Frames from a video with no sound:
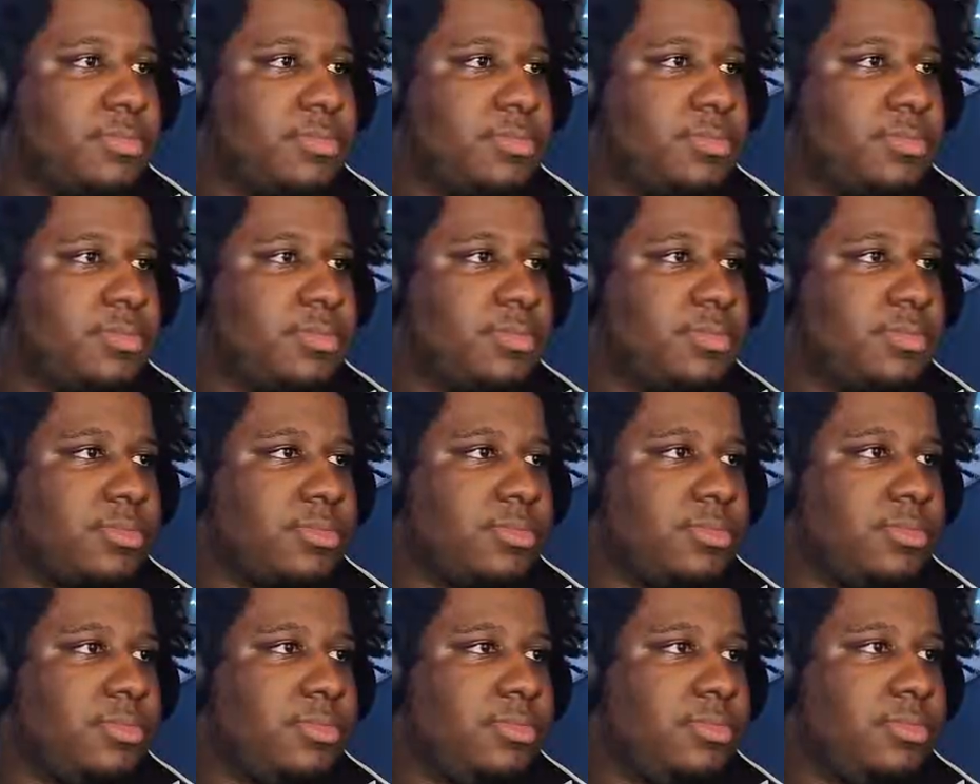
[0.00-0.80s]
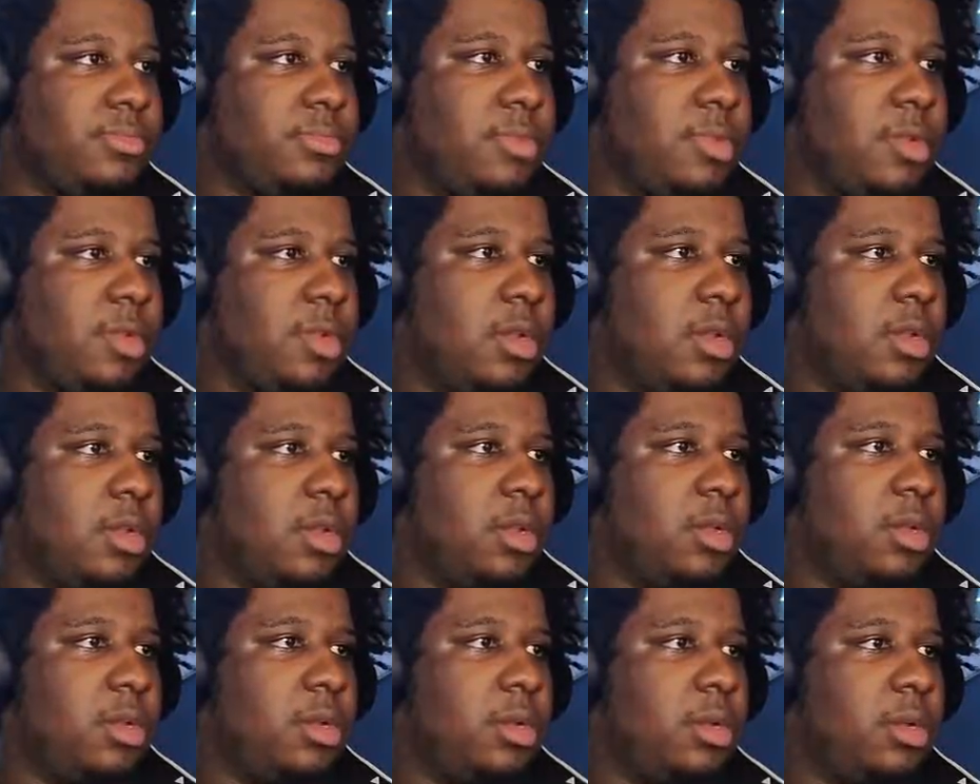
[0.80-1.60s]
and City is
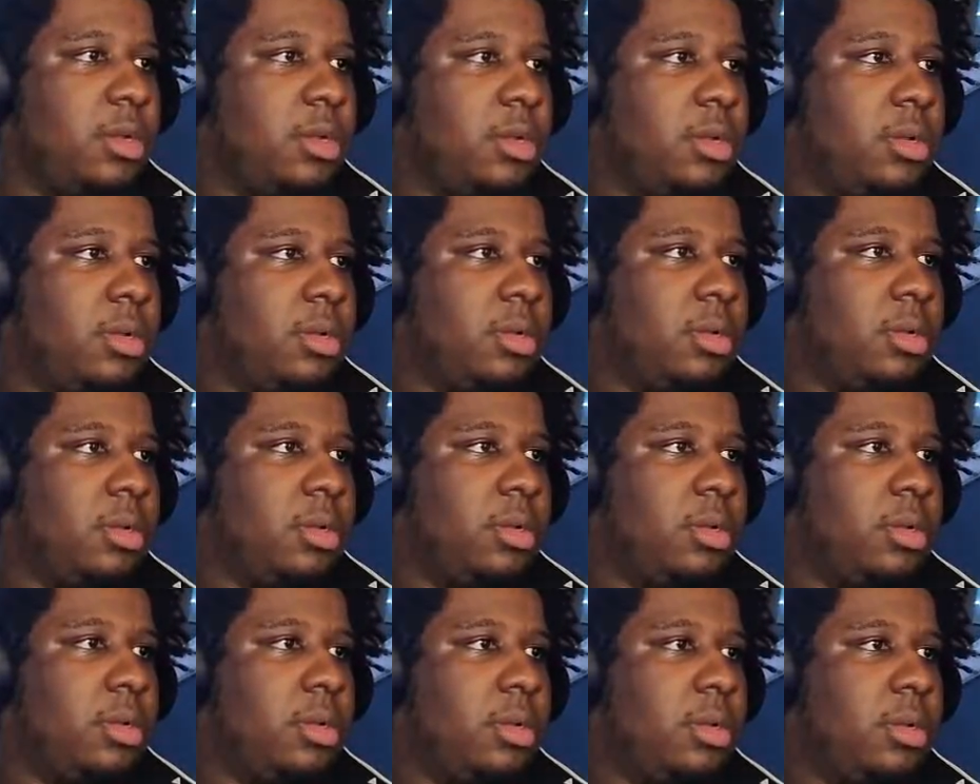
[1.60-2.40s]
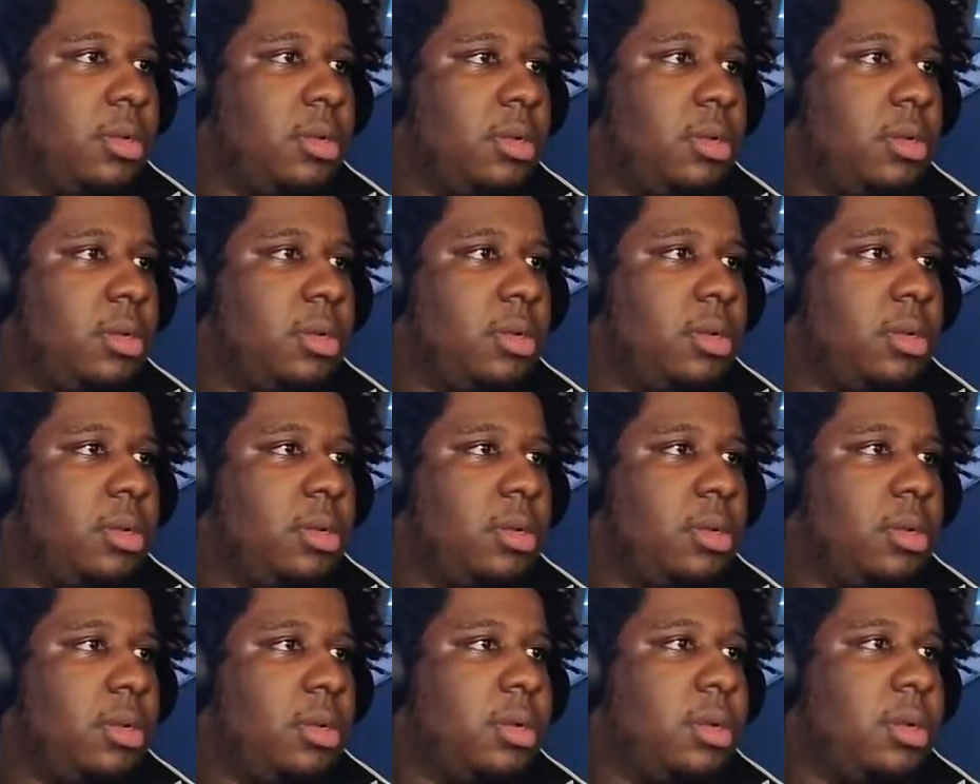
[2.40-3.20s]
about to explode.
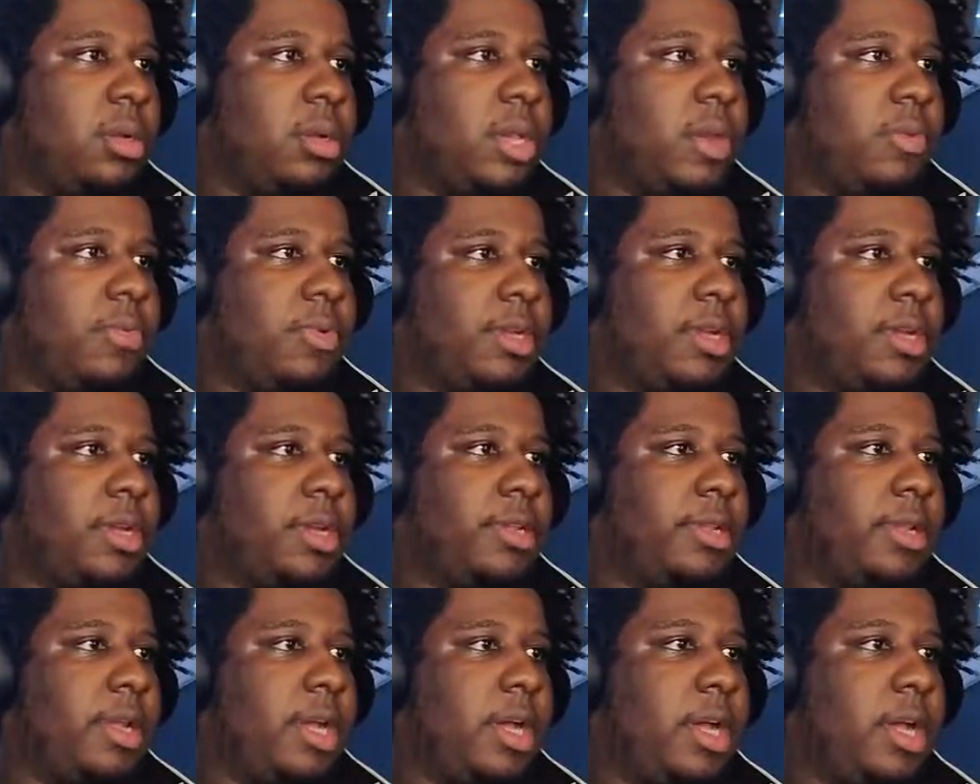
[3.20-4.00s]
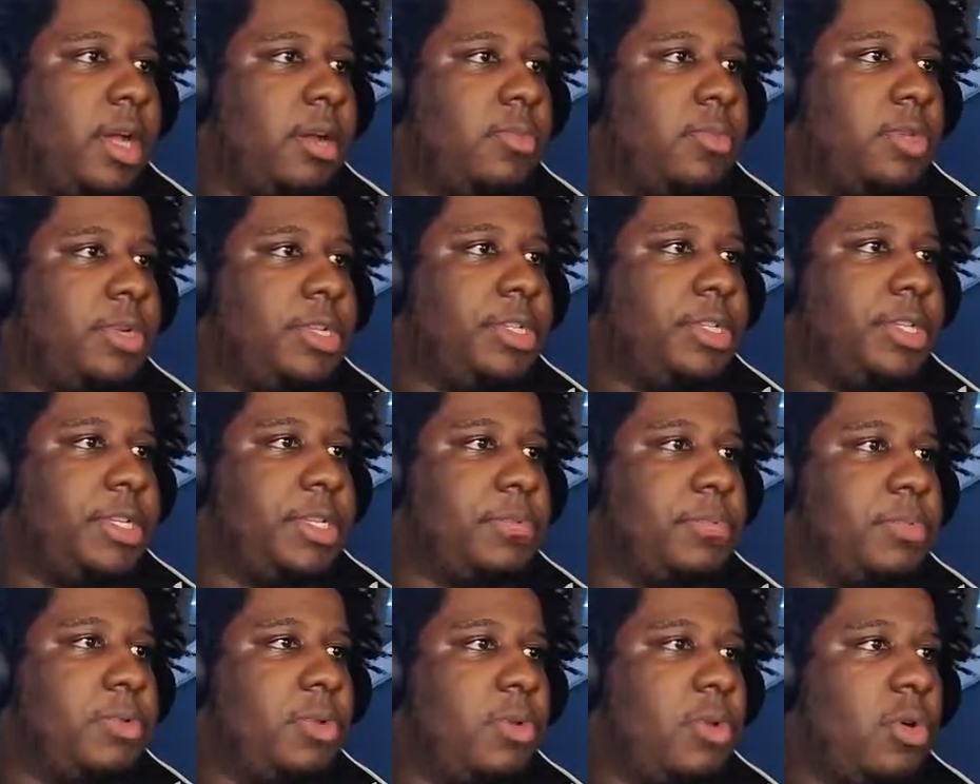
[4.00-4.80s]
Okay, we can climb. What is
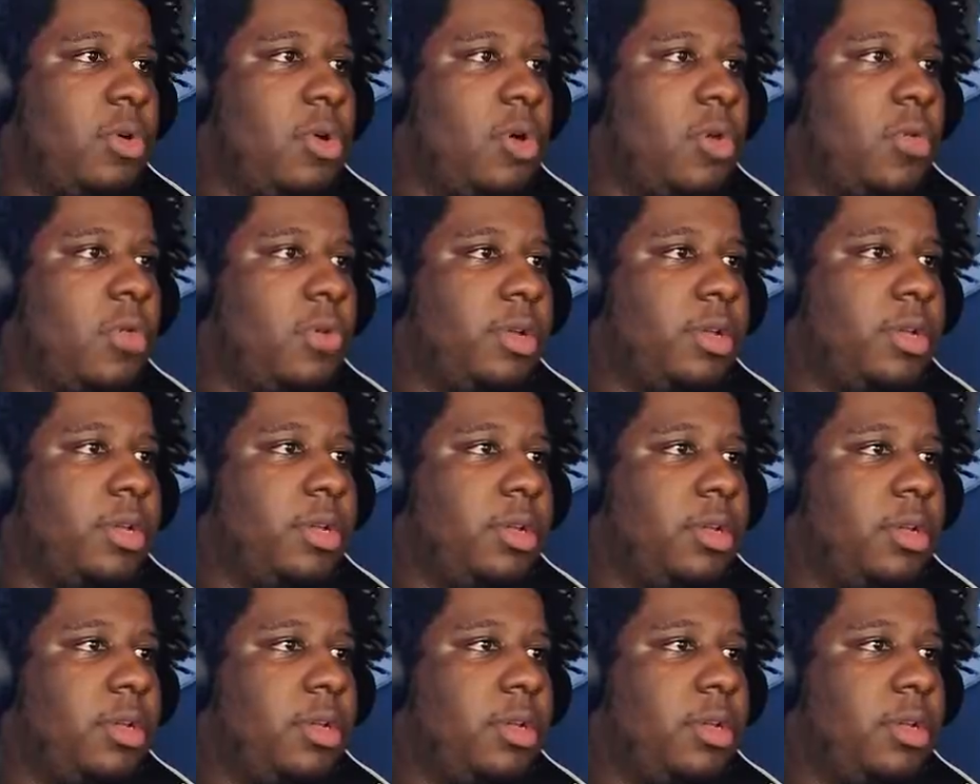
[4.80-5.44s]
this, bro? Hulk?